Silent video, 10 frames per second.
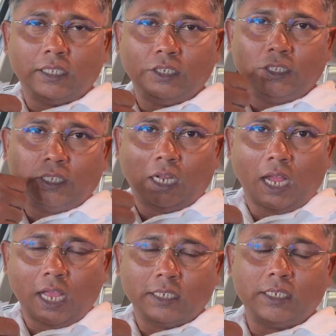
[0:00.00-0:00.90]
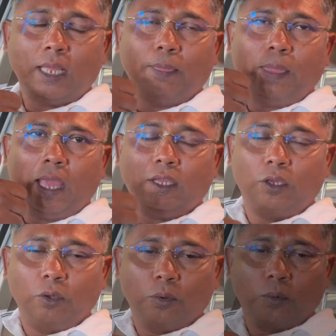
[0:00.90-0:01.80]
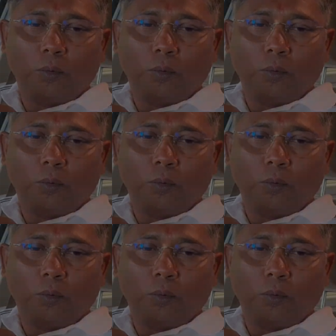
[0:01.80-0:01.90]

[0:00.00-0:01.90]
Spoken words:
think Chitra Cars. Thank you.